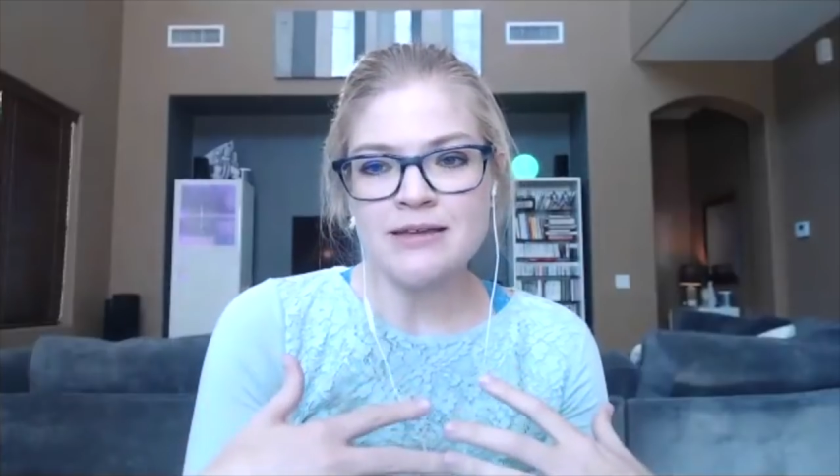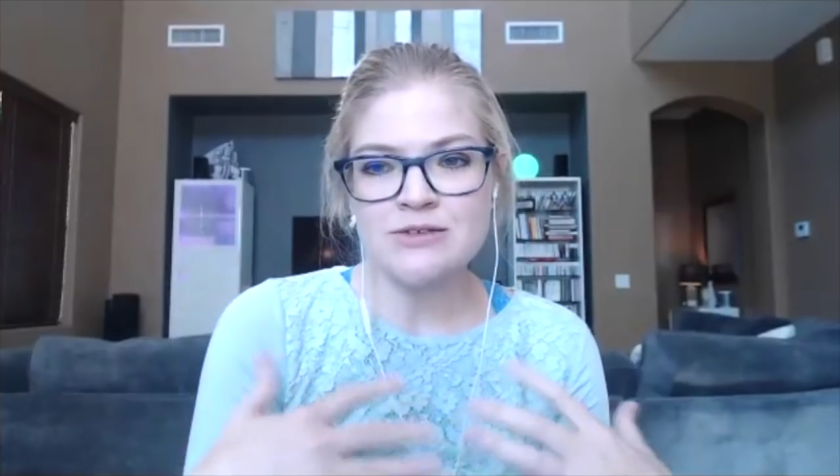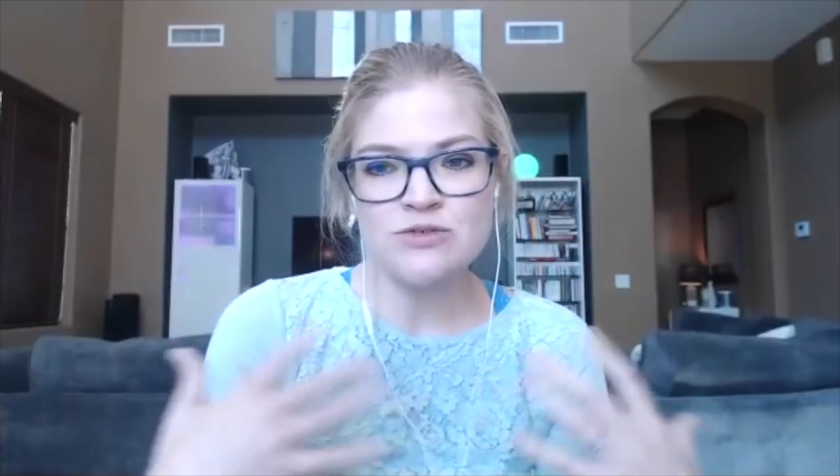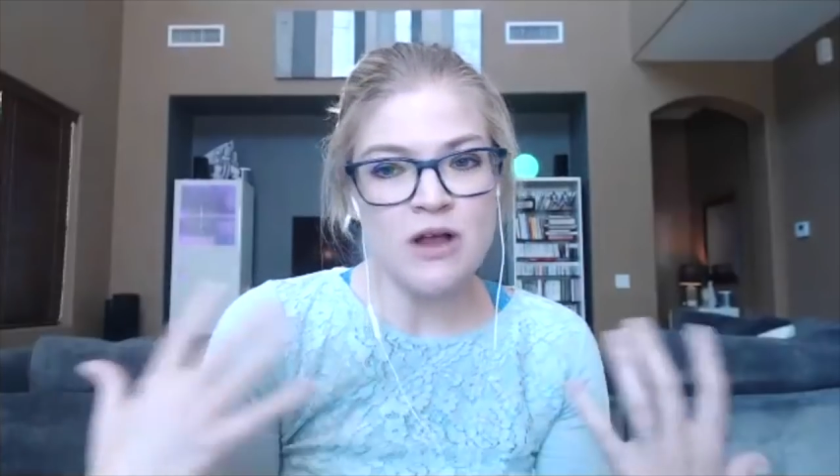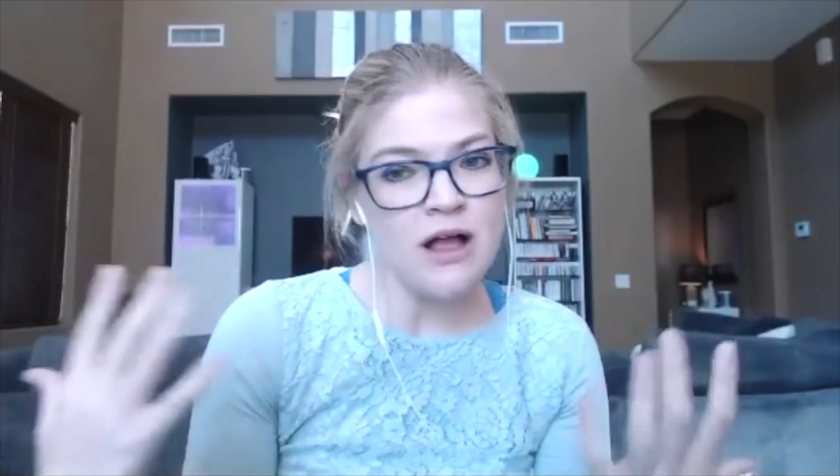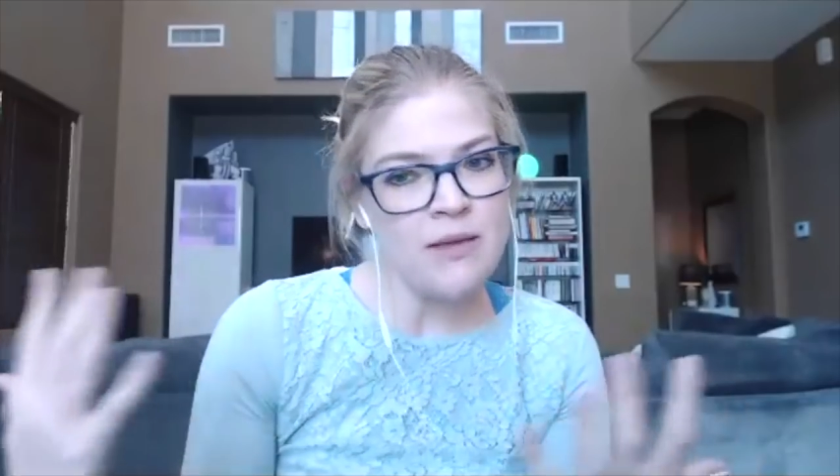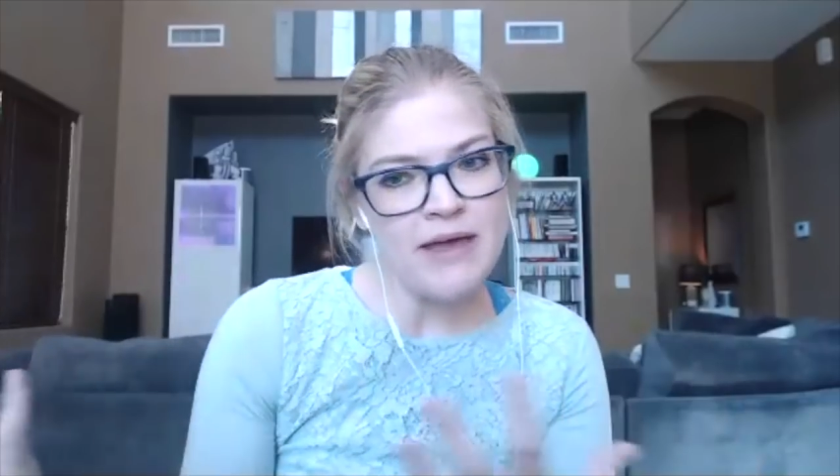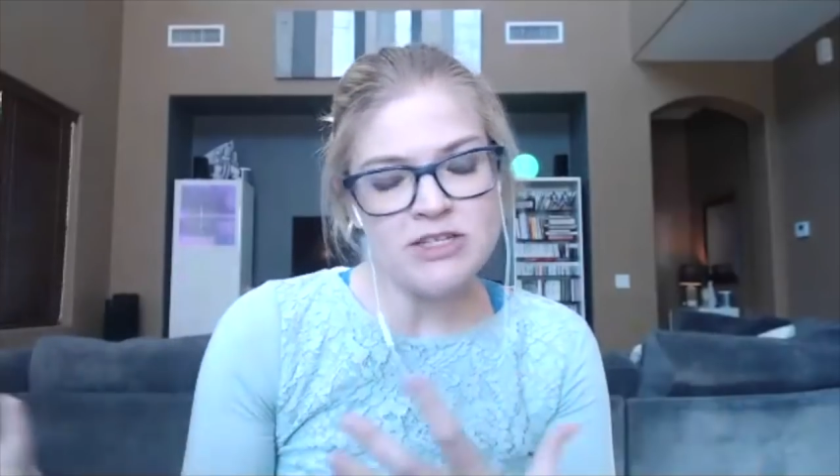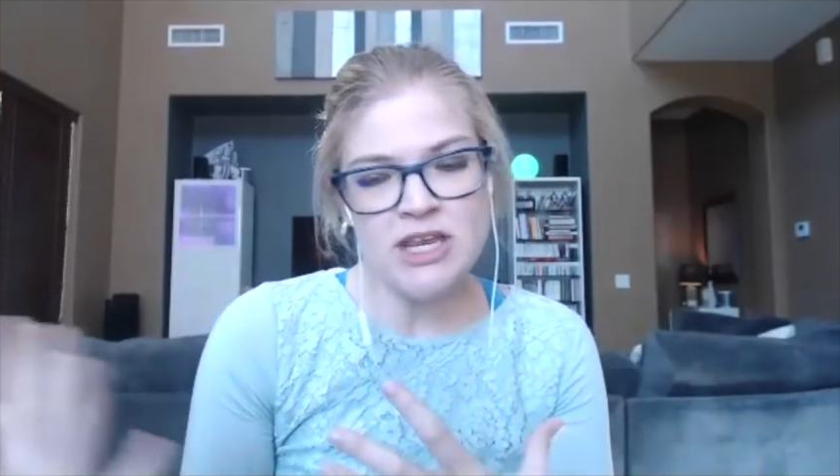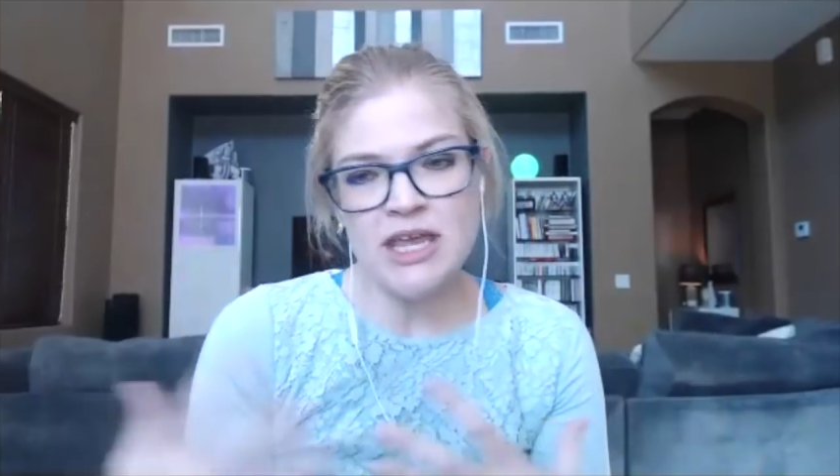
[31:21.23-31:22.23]
draw
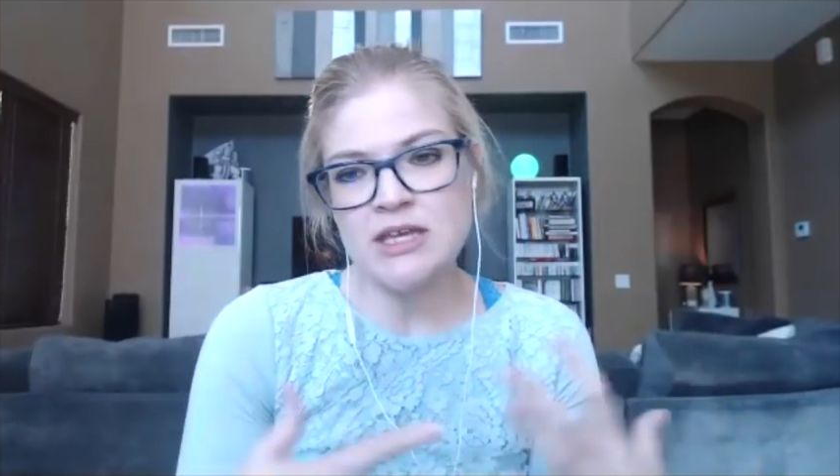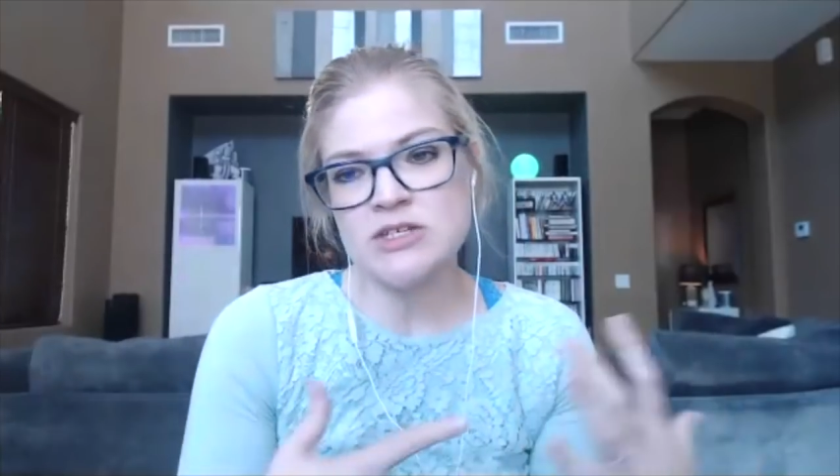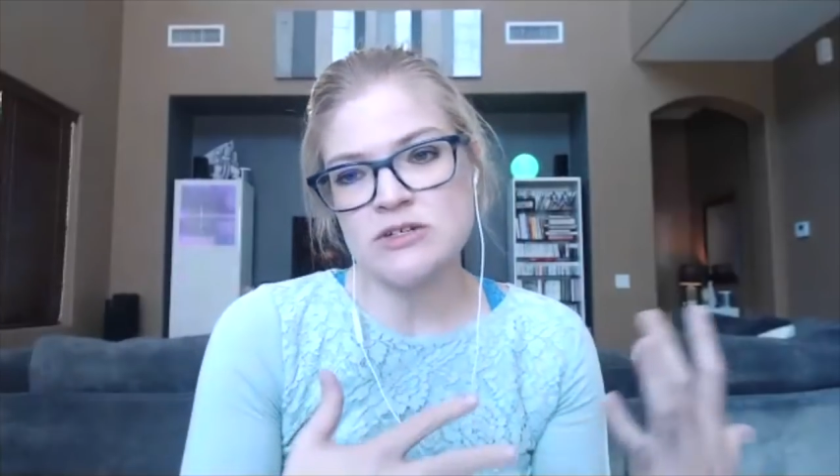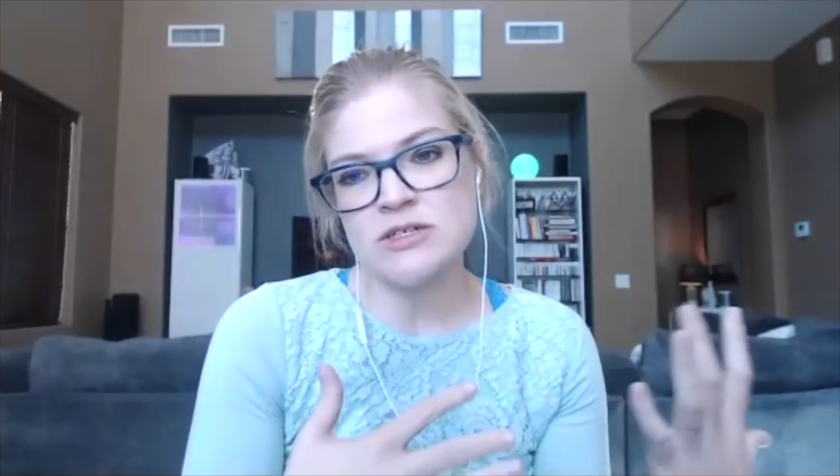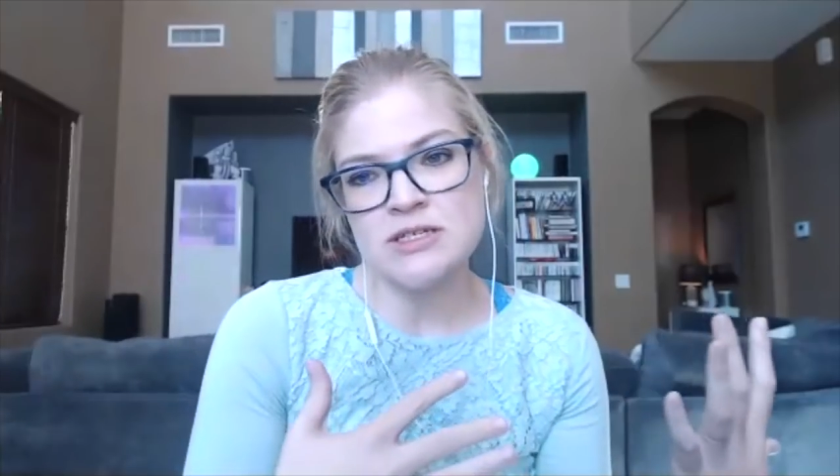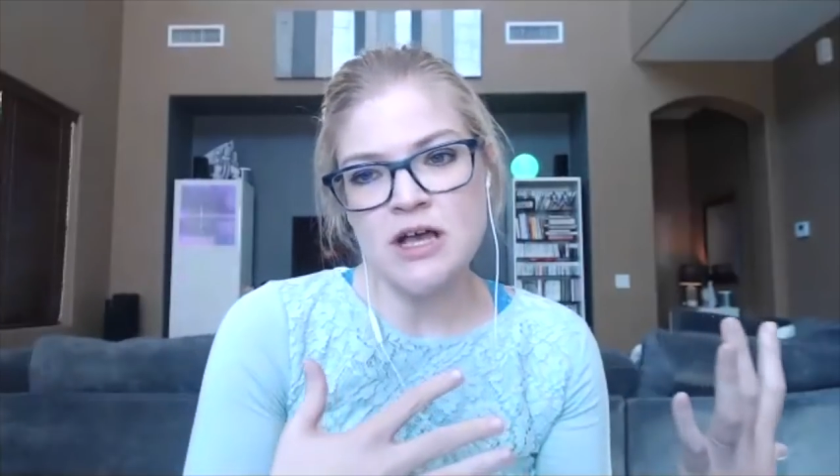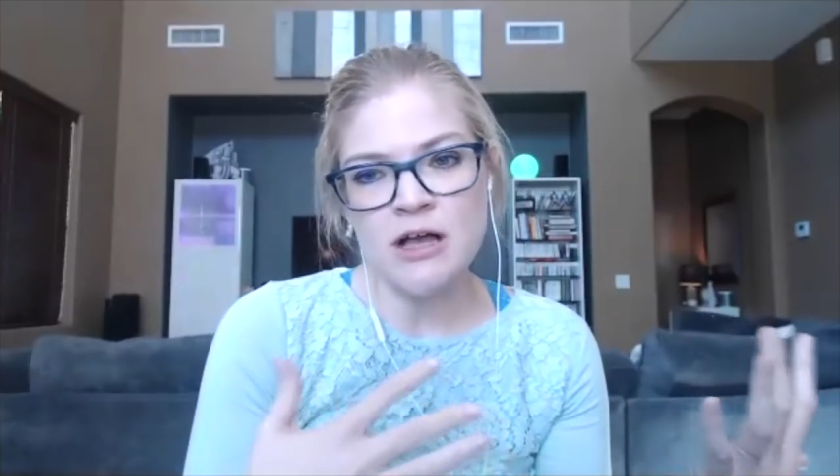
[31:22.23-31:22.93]
about change, or to talk